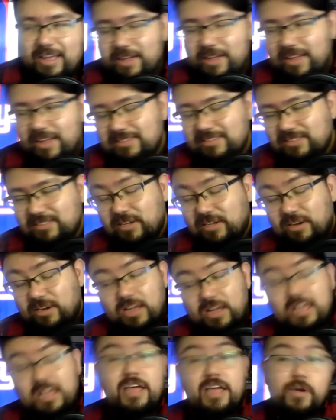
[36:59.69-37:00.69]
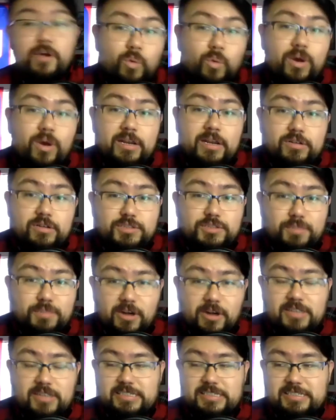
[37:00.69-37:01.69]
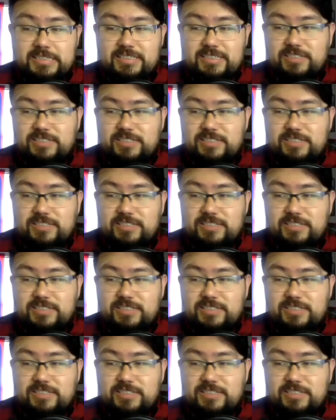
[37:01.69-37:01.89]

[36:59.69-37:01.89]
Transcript: and so one it was smart on disney to